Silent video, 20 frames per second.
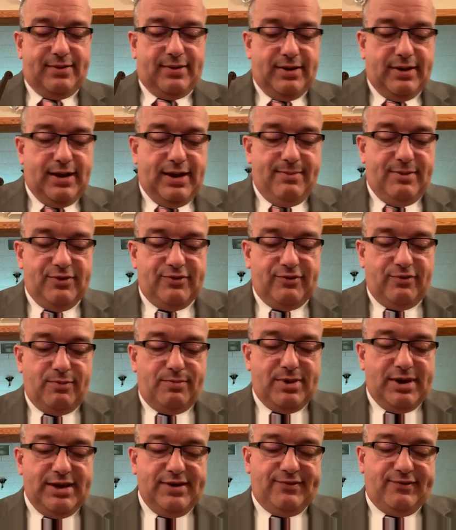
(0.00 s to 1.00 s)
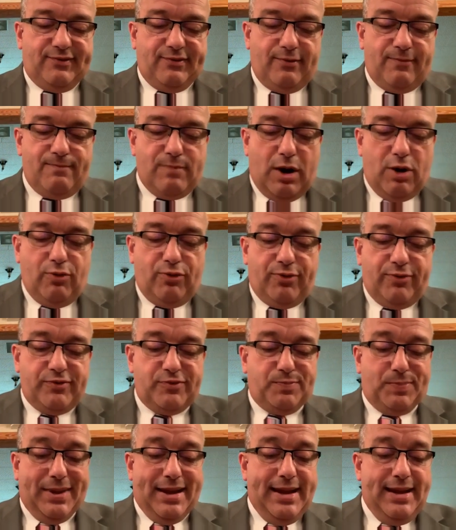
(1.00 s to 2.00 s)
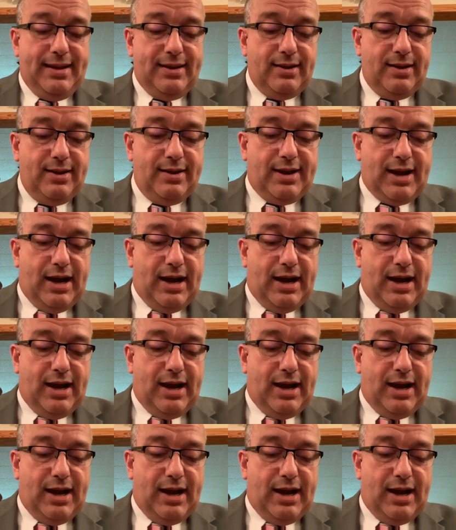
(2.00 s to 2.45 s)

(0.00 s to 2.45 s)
that the image of the beast should both speak